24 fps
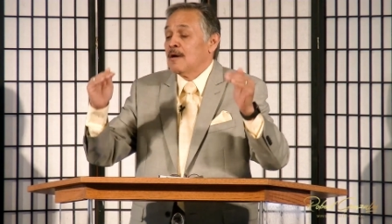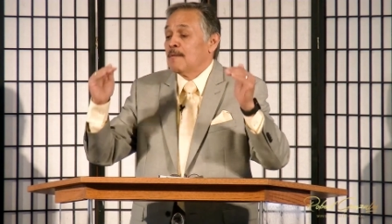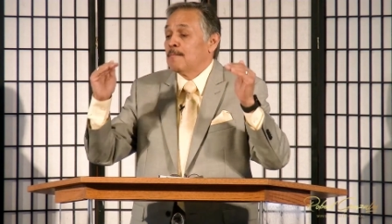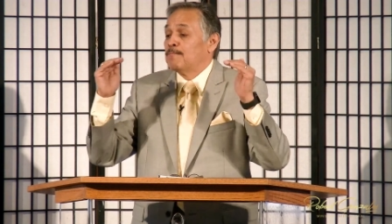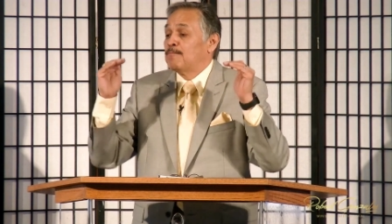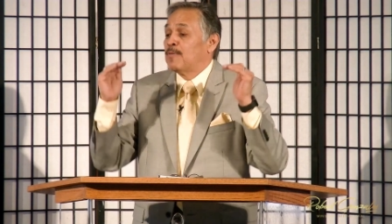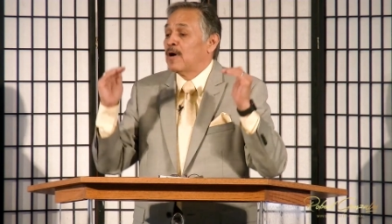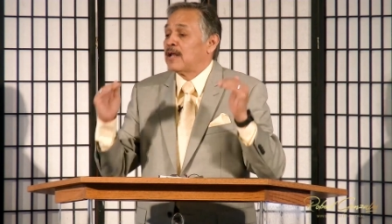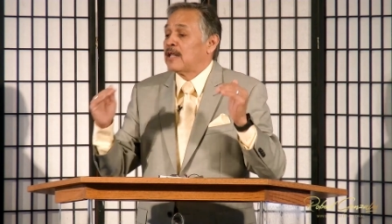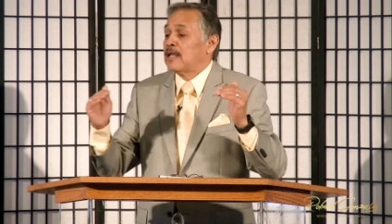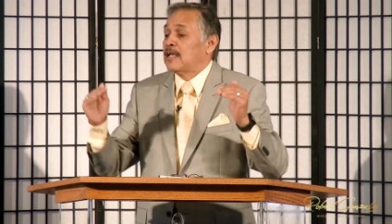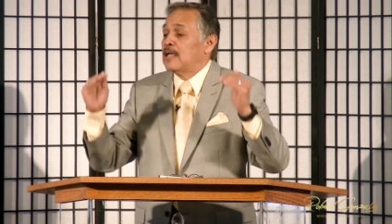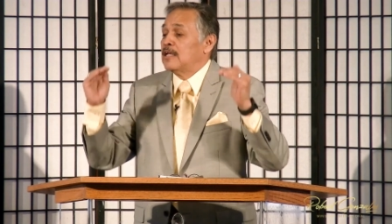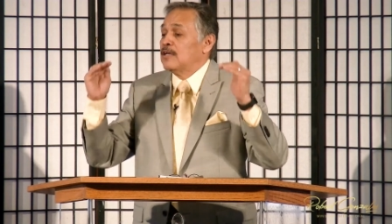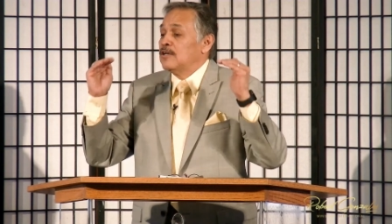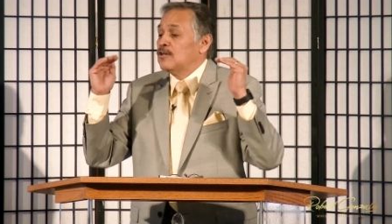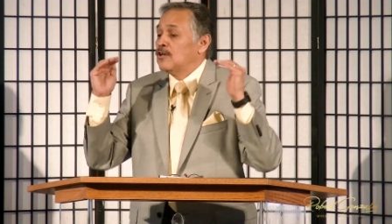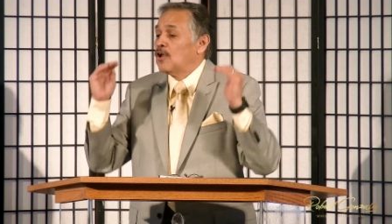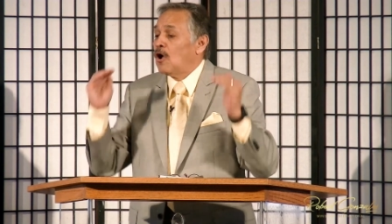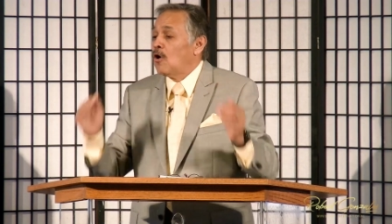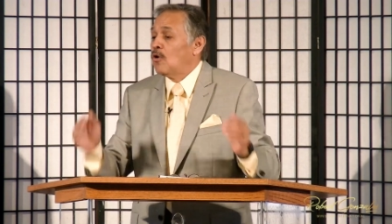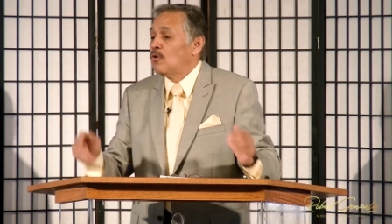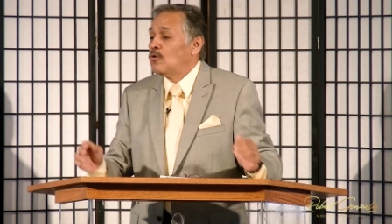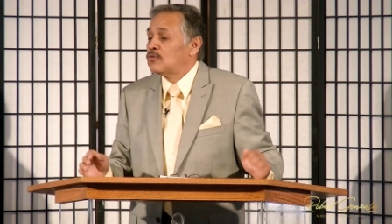But he
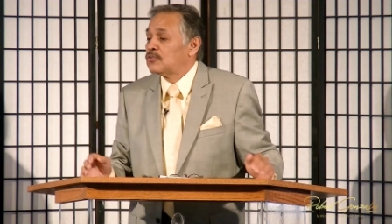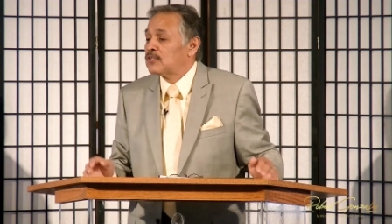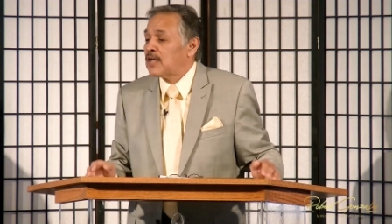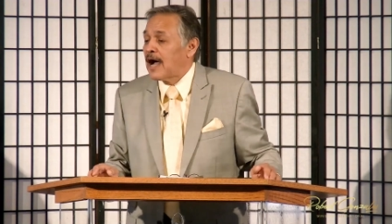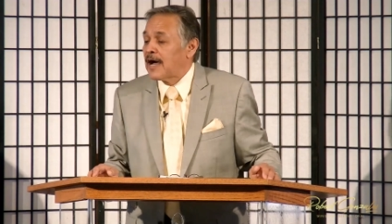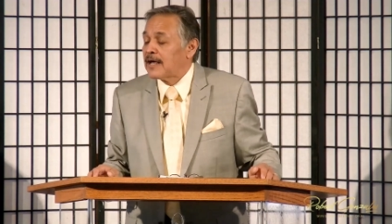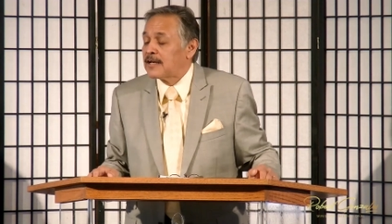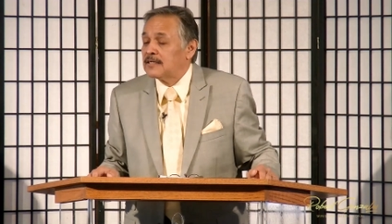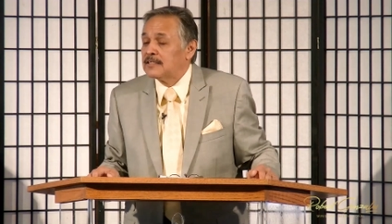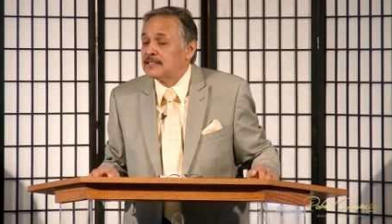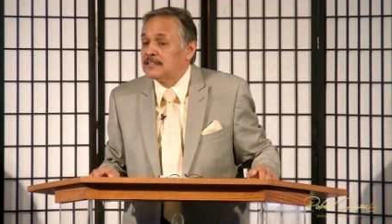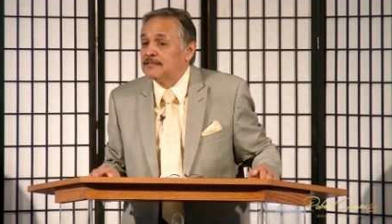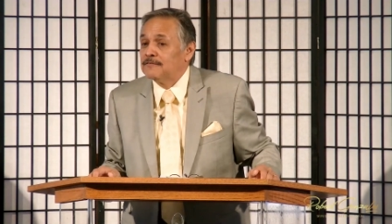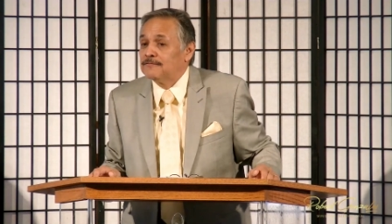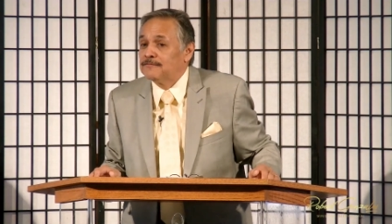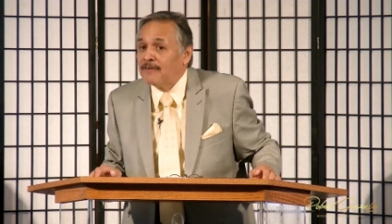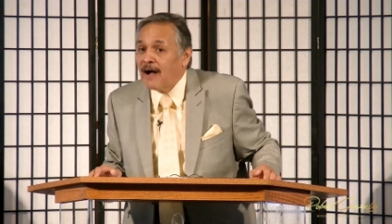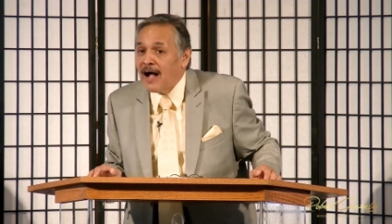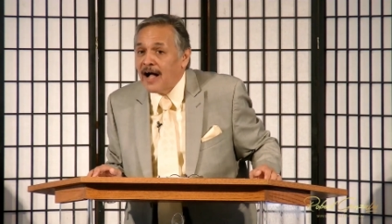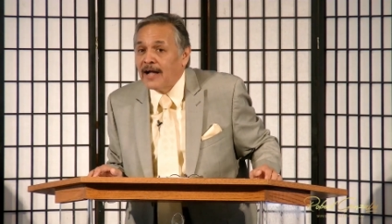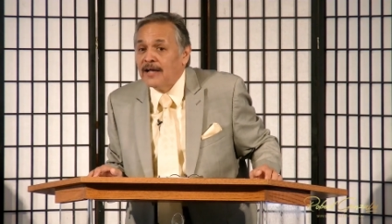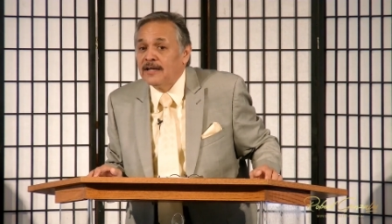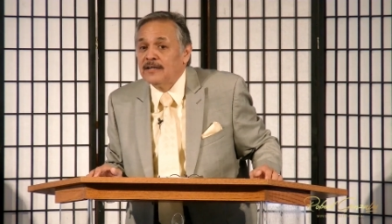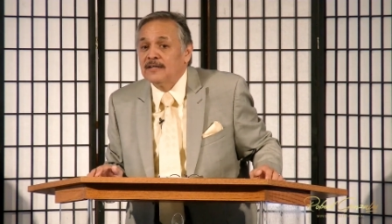knows how to
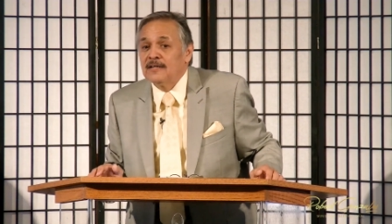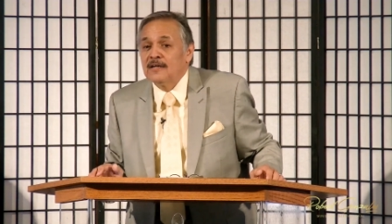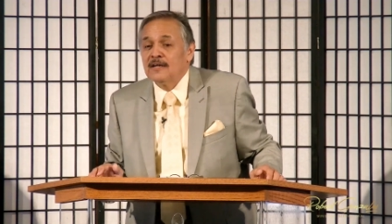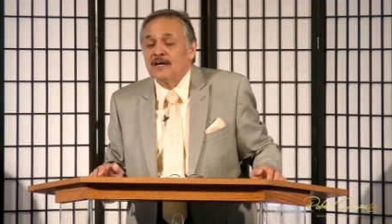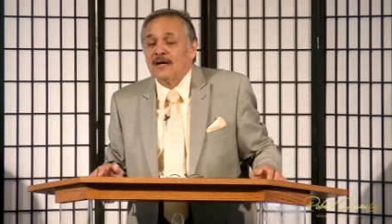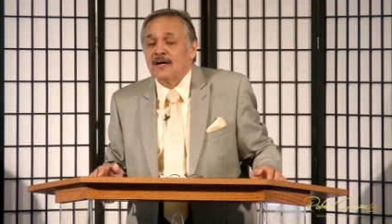divide